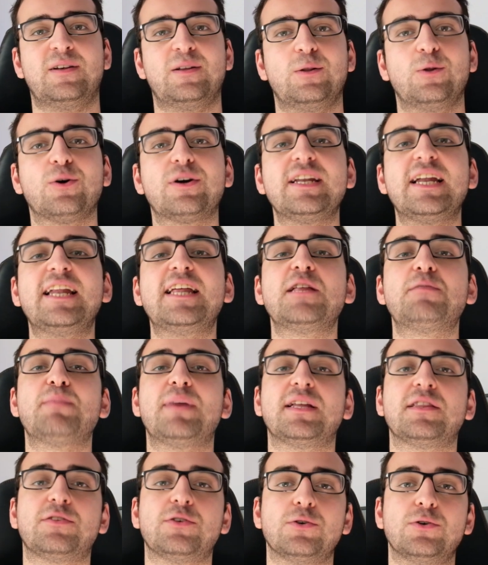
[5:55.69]
Looking at
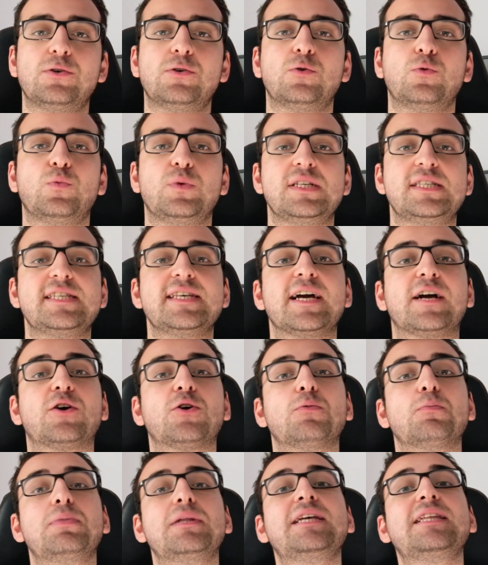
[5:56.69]
Hitman 2, we see a
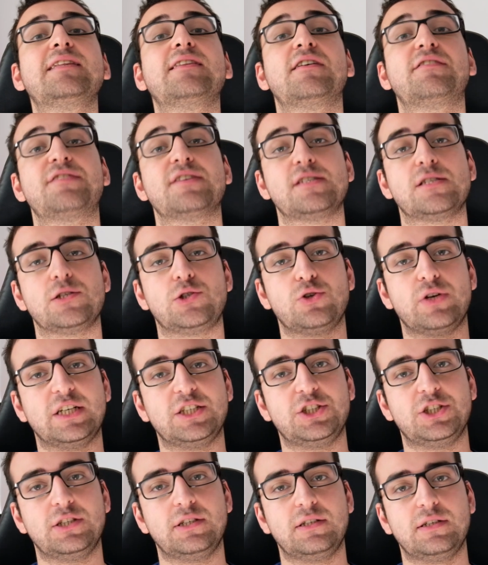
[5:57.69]
completely different
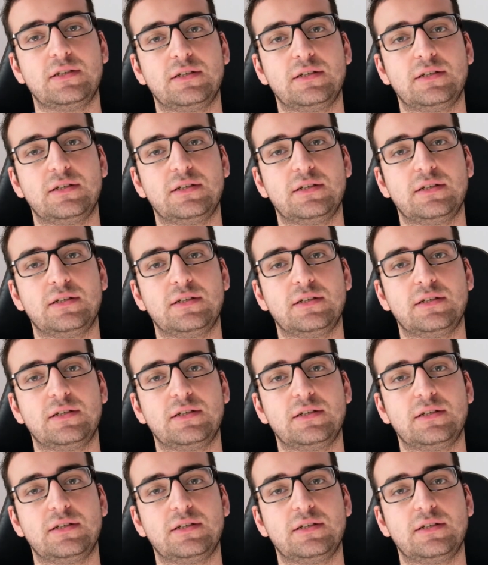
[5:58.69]
situation.